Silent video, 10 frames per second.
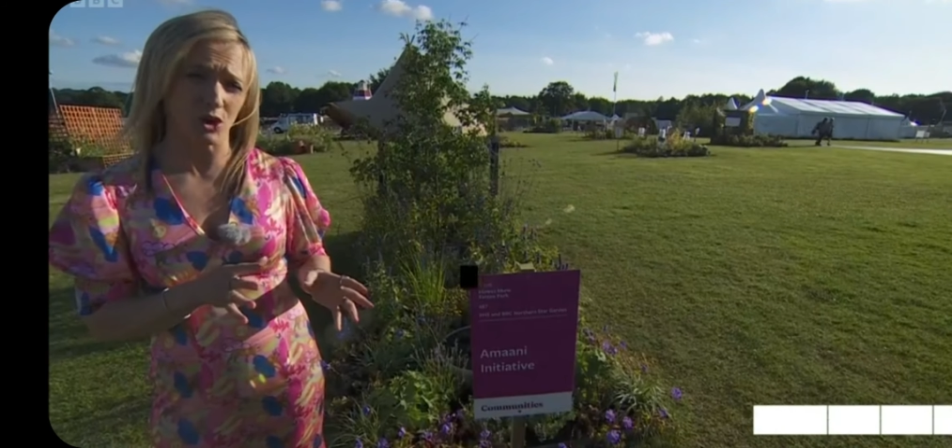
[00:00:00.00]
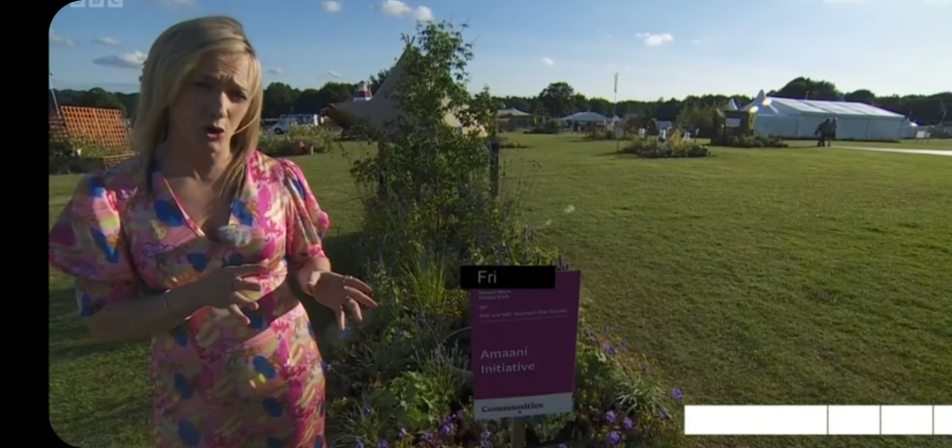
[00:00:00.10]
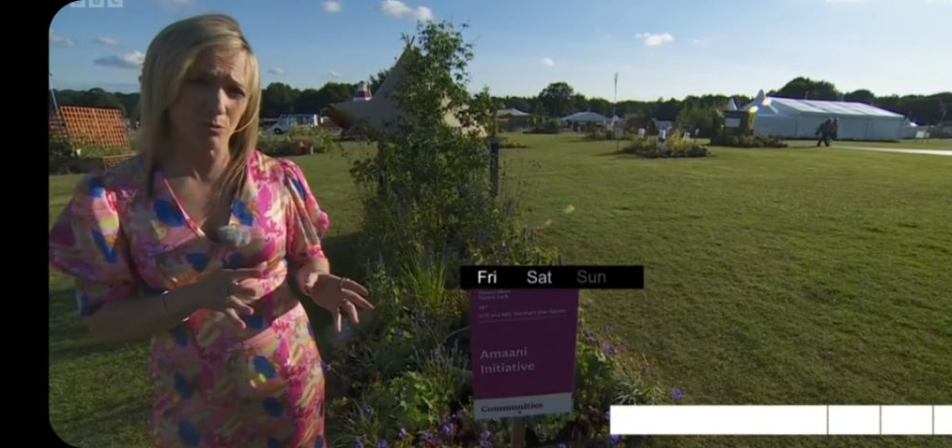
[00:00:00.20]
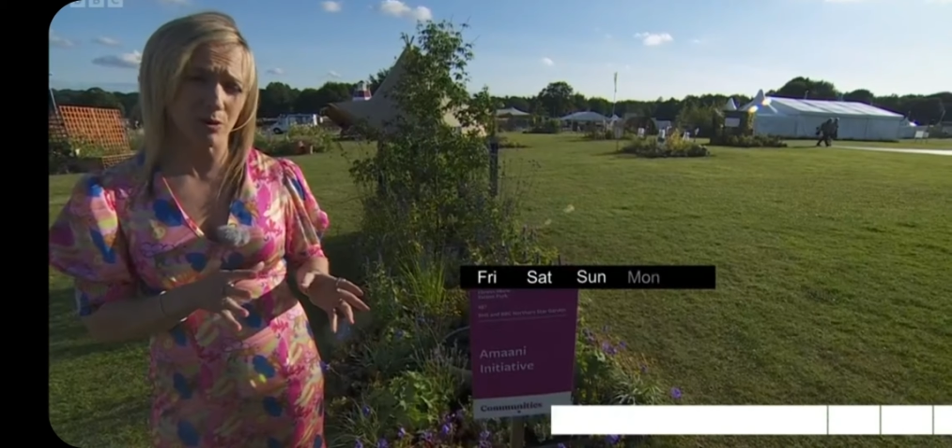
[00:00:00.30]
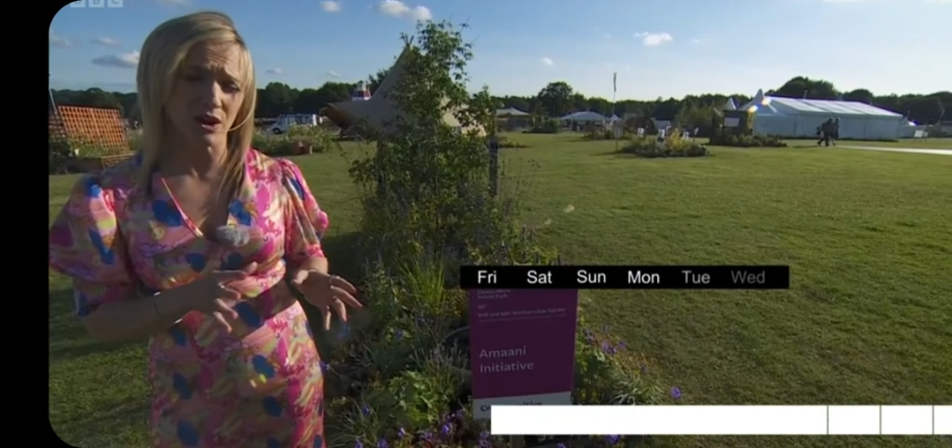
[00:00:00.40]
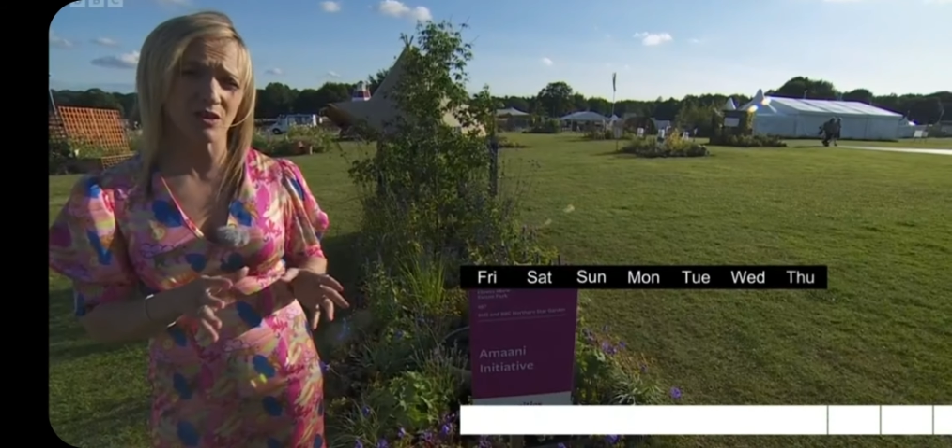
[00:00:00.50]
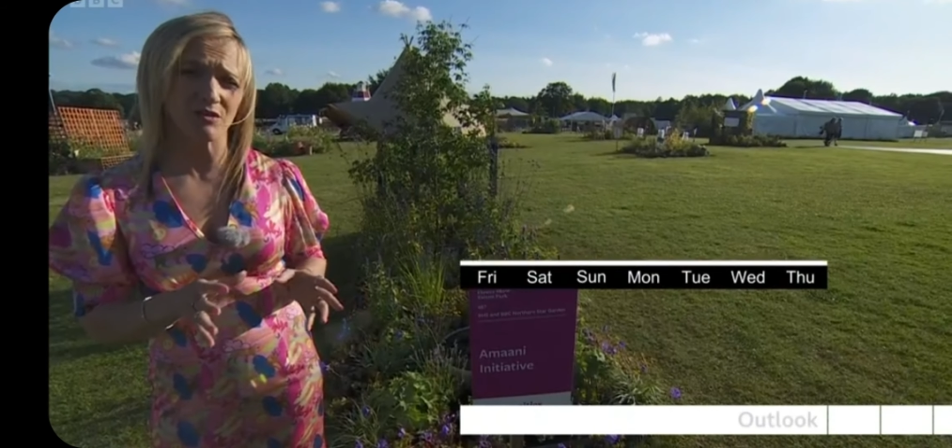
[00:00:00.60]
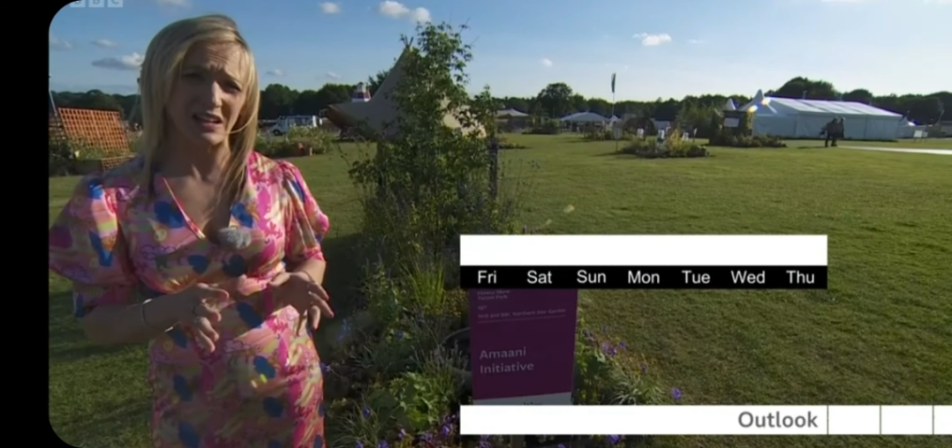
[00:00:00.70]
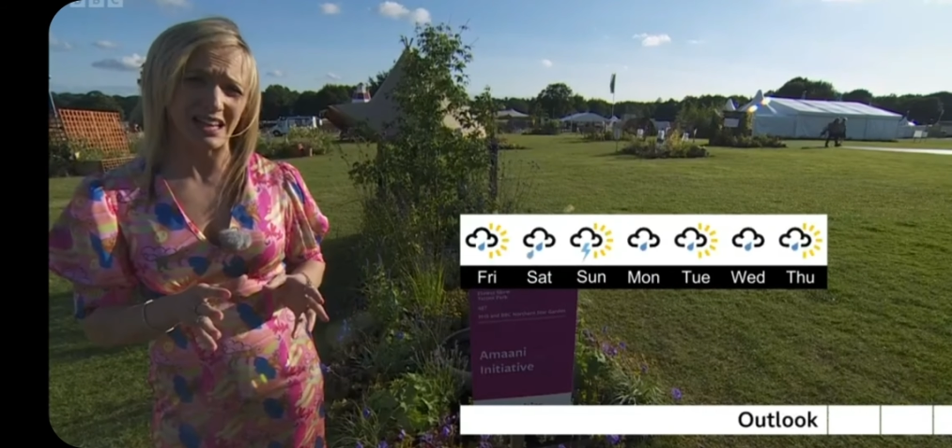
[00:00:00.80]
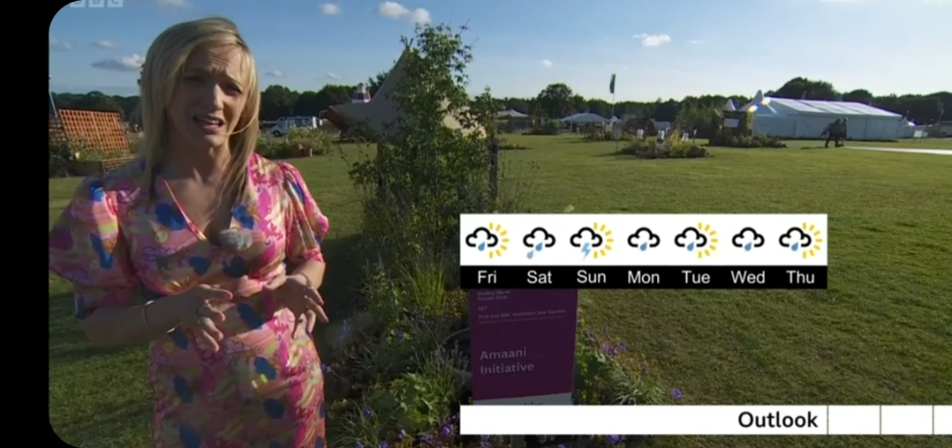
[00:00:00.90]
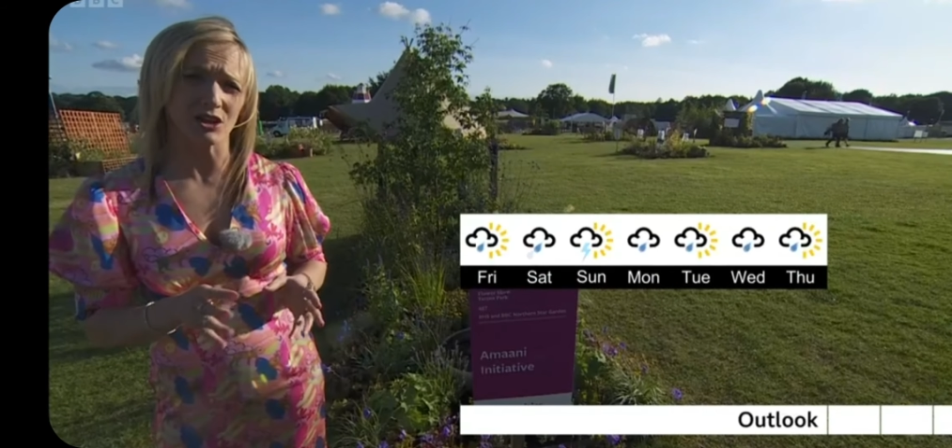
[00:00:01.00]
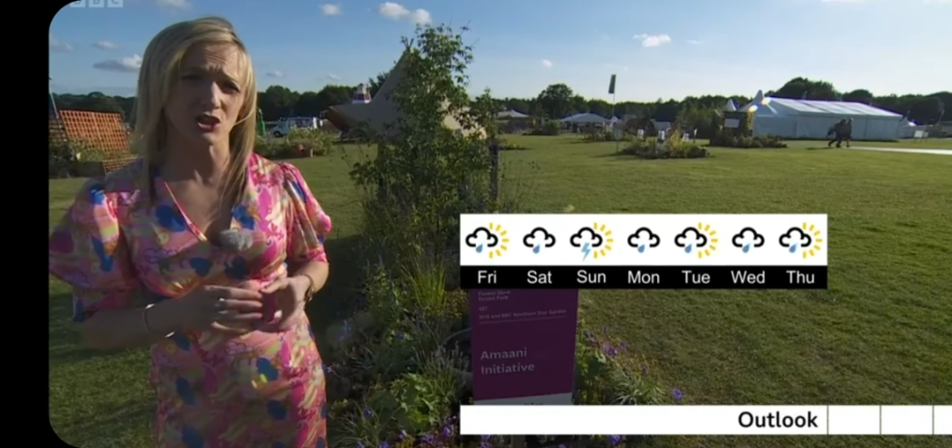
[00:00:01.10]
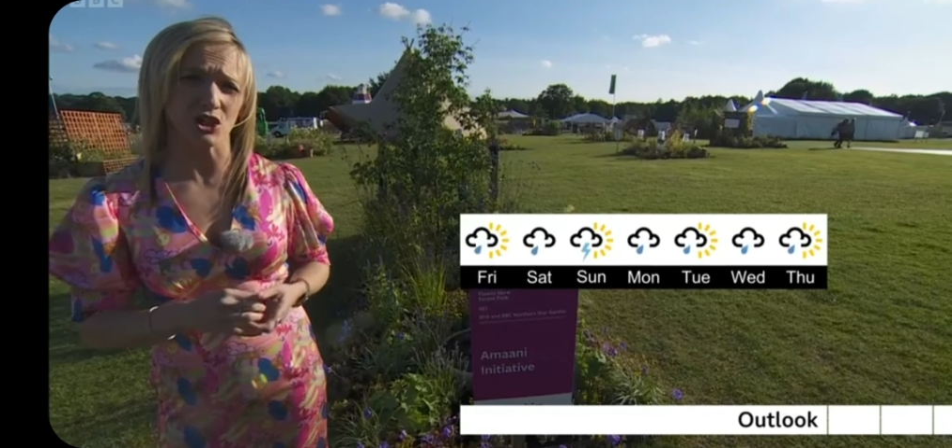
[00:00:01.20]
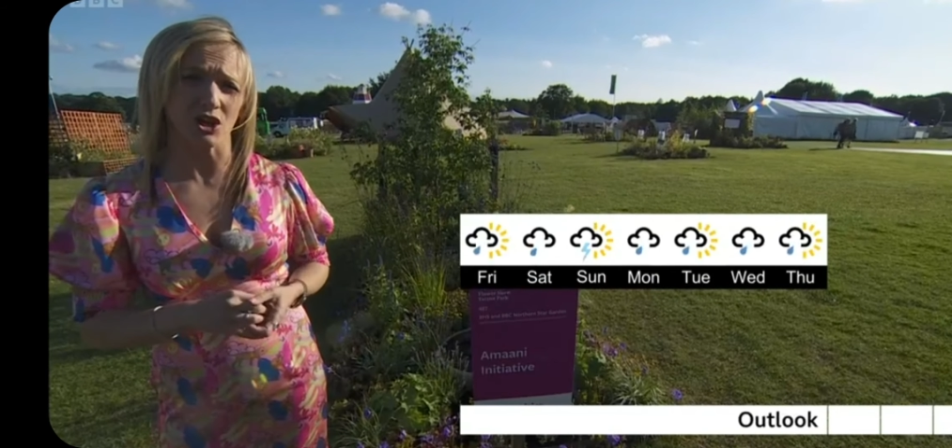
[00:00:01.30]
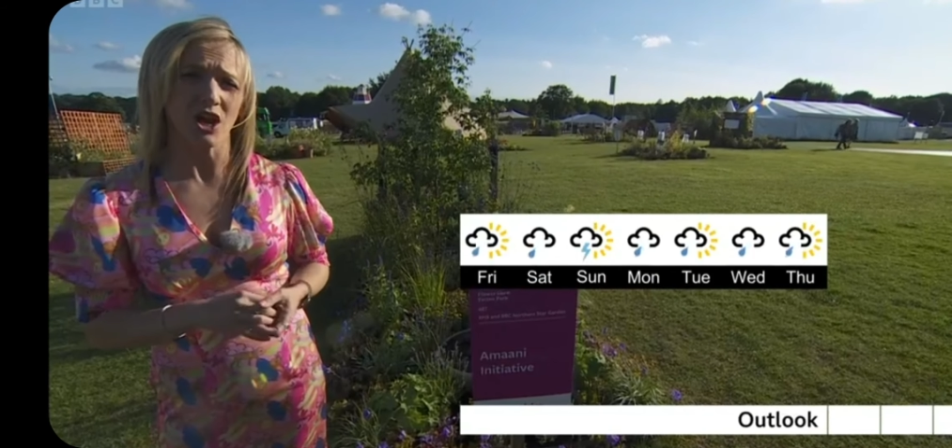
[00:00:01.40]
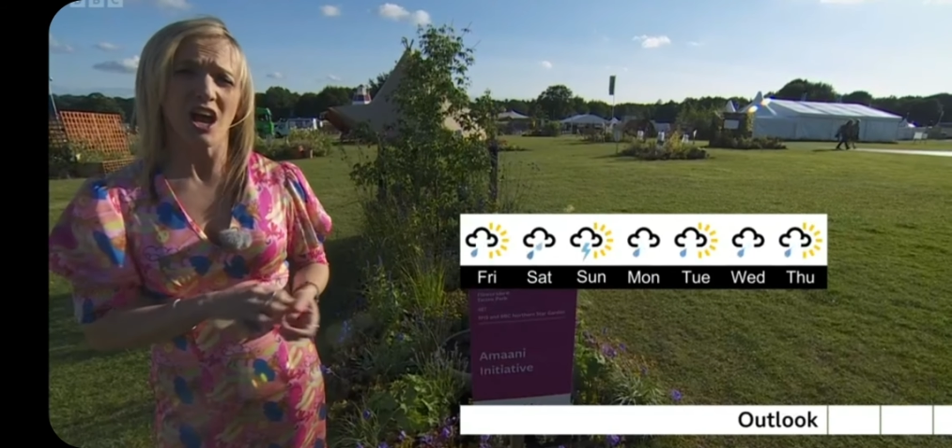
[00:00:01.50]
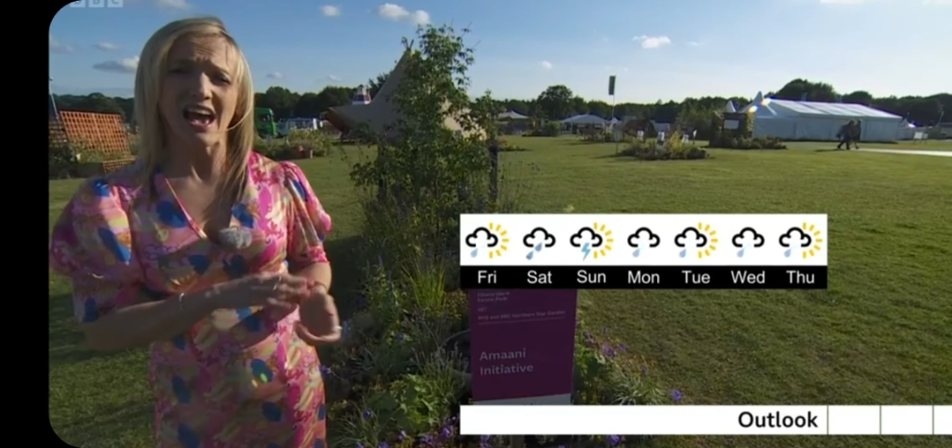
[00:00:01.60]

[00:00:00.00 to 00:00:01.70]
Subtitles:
Cumbria and for Lancashire.